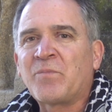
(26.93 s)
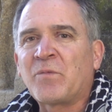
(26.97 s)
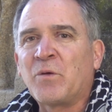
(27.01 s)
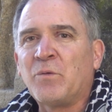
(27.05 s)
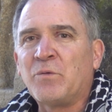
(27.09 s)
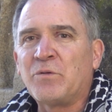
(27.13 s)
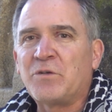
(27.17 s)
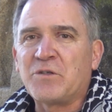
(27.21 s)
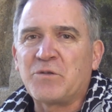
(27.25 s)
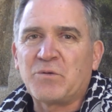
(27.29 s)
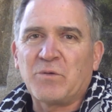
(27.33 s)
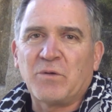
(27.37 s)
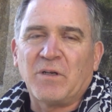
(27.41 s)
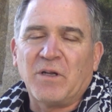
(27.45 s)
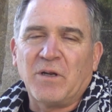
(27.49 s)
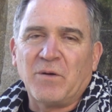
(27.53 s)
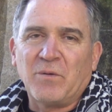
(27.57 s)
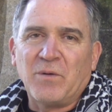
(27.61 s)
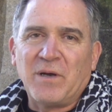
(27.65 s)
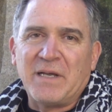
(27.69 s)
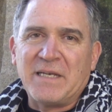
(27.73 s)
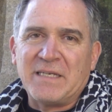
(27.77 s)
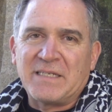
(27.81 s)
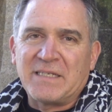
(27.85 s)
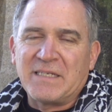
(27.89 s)
which is really a
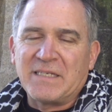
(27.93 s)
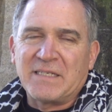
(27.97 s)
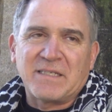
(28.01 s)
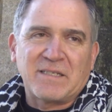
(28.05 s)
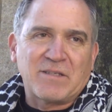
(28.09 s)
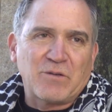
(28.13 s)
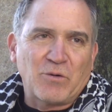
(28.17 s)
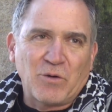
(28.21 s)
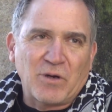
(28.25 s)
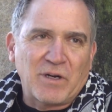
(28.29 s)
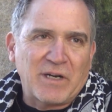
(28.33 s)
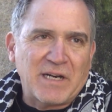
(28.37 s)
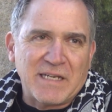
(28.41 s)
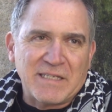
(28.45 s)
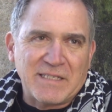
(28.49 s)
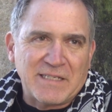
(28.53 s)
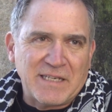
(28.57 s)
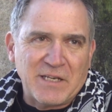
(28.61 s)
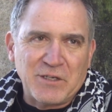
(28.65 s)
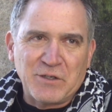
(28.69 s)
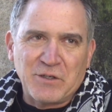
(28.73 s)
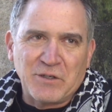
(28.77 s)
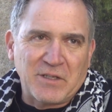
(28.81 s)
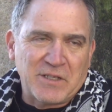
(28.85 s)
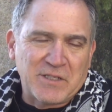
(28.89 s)
racist
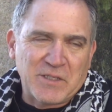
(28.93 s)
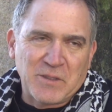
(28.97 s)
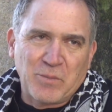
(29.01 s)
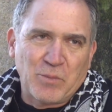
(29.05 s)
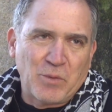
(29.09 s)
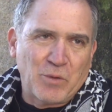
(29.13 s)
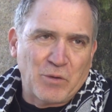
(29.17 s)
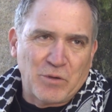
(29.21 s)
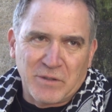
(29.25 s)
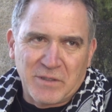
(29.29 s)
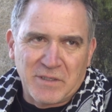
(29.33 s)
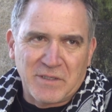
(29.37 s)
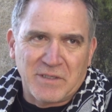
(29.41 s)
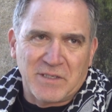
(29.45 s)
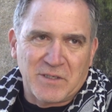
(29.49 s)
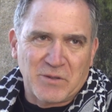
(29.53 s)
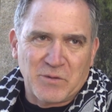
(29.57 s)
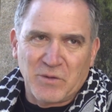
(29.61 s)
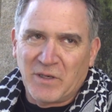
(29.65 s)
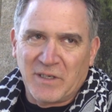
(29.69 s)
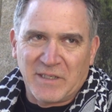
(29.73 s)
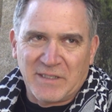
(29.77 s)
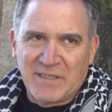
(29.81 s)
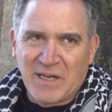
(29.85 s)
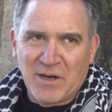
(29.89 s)
organization that supports
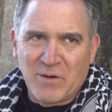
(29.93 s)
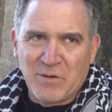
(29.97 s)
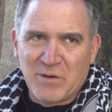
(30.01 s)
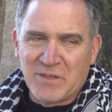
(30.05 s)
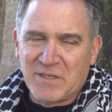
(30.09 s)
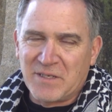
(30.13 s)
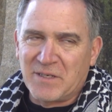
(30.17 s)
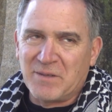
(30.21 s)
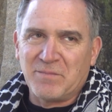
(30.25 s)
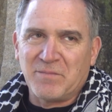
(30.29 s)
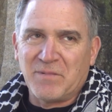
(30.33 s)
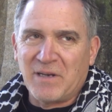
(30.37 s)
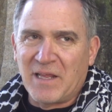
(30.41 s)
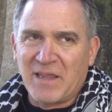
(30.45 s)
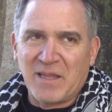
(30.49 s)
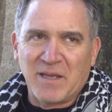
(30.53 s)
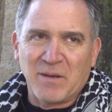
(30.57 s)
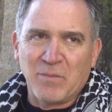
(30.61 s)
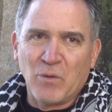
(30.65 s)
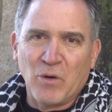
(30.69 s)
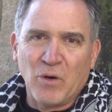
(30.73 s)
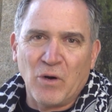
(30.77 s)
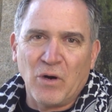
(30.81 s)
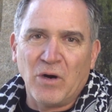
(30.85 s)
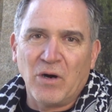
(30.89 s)
Israeli terrorism,
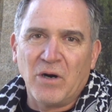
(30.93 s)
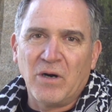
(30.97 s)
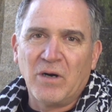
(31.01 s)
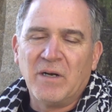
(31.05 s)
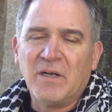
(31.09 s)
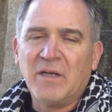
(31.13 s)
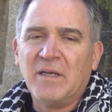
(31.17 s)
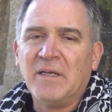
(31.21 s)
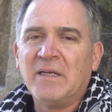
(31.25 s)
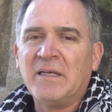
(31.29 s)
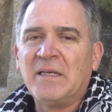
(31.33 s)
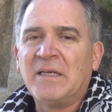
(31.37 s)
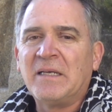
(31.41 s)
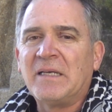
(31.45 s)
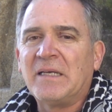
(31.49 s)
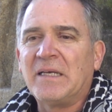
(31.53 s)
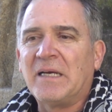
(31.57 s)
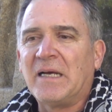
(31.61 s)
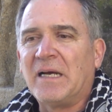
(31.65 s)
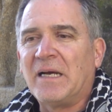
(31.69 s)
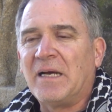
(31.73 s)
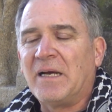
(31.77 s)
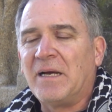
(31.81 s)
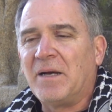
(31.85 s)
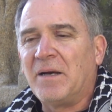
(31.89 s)
nothing more,
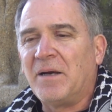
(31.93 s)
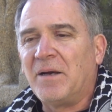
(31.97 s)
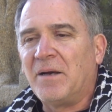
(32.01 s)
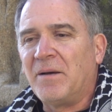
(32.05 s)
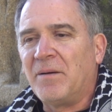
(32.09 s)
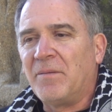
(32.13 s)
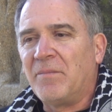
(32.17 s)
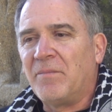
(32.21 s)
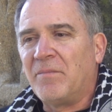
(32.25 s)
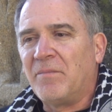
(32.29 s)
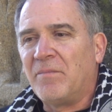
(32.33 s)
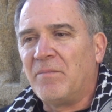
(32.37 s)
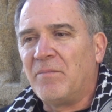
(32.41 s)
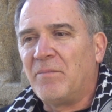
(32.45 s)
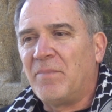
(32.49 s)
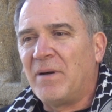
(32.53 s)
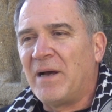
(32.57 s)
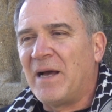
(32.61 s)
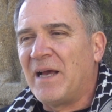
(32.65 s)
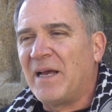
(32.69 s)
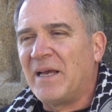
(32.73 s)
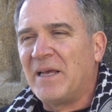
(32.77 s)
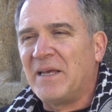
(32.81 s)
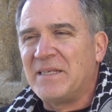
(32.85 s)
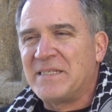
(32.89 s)

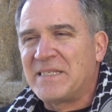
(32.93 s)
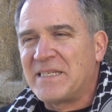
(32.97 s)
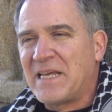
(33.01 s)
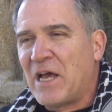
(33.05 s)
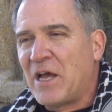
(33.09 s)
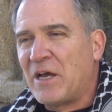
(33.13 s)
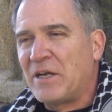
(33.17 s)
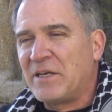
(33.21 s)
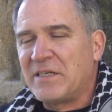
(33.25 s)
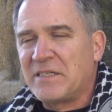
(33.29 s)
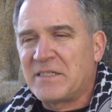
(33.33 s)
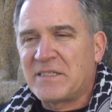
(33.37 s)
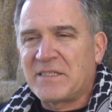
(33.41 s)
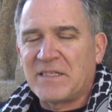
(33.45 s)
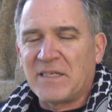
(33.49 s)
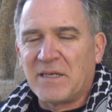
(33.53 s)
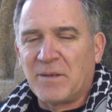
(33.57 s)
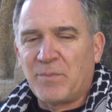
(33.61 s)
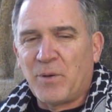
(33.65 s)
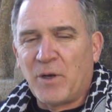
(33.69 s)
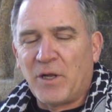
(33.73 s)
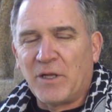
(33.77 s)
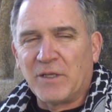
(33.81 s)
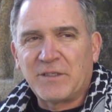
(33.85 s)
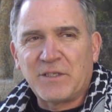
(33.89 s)
by Zionist
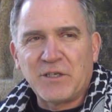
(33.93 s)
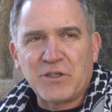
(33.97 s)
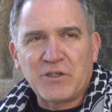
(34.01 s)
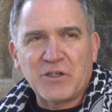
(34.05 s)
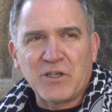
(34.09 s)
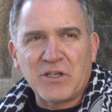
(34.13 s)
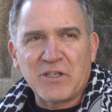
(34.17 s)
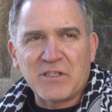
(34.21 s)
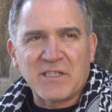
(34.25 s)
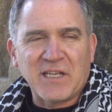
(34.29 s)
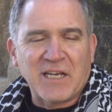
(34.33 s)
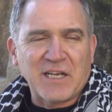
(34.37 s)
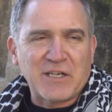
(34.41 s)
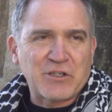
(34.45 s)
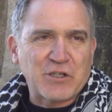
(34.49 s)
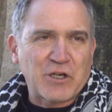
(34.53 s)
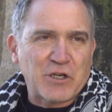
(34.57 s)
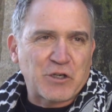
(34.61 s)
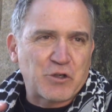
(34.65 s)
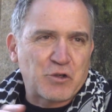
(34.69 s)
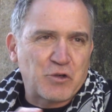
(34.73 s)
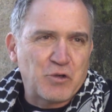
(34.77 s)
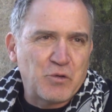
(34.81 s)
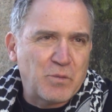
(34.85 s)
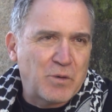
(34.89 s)
politicians like
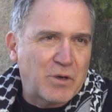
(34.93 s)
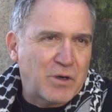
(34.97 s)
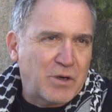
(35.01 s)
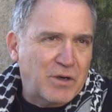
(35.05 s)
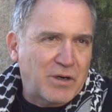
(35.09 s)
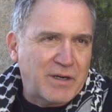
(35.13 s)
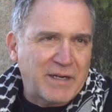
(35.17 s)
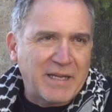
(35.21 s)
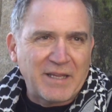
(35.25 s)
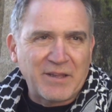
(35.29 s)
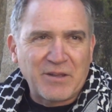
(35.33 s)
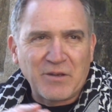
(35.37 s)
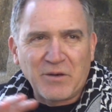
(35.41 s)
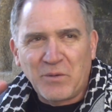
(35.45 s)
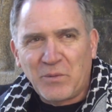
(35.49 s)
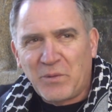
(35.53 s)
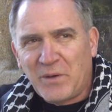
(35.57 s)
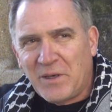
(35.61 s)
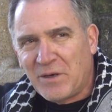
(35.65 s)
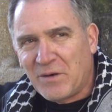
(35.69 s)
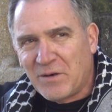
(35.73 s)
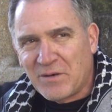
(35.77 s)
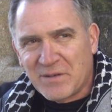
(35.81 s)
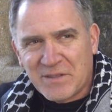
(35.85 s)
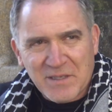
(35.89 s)
Chuck Schumer and Anthony
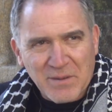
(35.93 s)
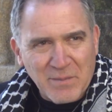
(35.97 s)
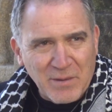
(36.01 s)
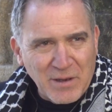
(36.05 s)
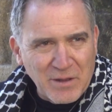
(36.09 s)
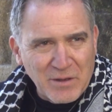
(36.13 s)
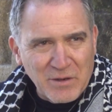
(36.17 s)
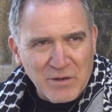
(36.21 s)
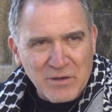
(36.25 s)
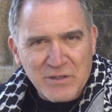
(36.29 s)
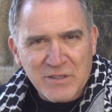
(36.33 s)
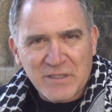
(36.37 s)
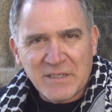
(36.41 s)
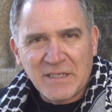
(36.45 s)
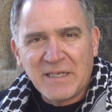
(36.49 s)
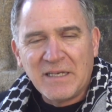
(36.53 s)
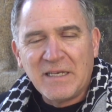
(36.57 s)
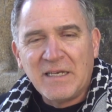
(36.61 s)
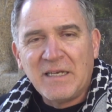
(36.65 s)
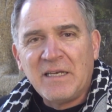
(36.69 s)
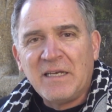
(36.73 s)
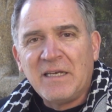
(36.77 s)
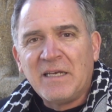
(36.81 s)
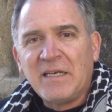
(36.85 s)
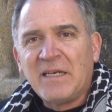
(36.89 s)
Weiner and some others.
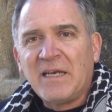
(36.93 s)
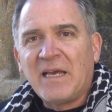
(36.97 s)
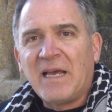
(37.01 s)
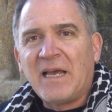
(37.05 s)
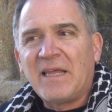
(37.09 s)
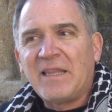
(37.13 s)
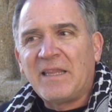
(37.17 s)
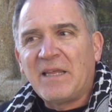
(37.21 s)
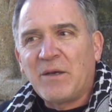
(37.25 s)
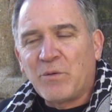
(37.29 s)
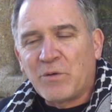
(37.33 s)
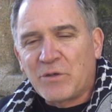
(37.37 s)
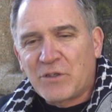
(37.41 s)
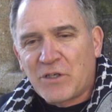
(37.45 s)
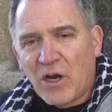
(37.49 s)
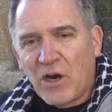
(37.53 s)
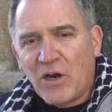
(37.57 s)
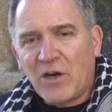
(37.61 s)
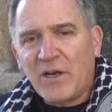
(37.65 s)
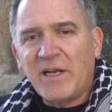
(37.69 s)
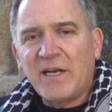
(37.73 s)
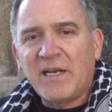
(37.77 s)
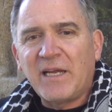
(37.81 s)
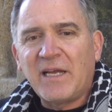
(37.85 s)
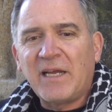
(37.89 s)
And they were
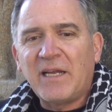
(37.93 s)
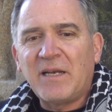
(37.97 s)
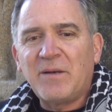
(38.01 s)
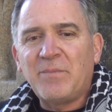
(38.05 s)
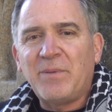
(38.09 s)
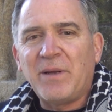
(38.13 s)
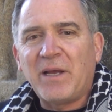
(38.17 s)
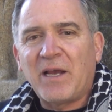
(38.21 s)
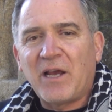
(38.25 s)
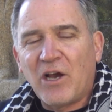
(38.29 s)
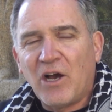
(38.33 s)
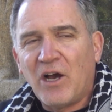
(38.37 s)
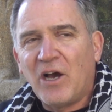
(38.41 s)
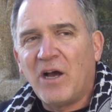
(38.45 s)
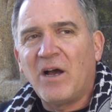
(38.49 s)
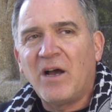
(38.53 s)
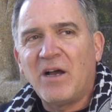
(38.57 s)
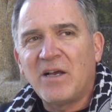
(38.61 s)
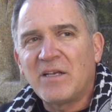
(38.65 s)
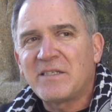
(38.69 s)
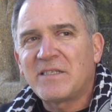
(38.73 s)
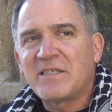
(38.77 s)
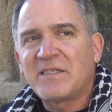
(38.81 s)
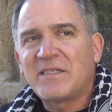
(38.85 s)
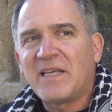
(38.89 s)
targeted
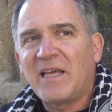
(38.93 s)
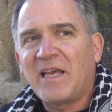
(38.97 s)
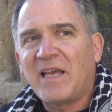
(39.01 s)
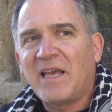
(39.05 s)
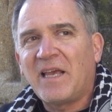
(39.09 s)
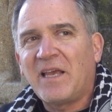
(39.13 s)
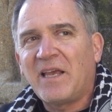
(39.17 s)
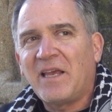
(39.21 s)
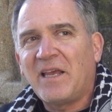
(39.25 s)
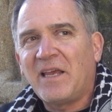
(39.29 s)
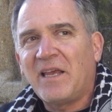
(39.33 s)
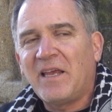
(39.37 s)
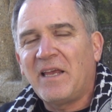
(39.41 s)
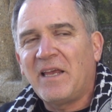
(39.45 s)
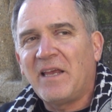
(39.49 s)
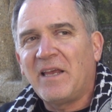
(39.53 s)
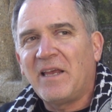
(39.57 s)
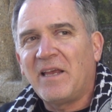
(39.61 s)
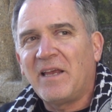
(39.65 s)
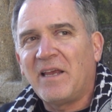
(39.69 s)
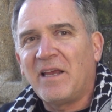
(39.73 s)
because they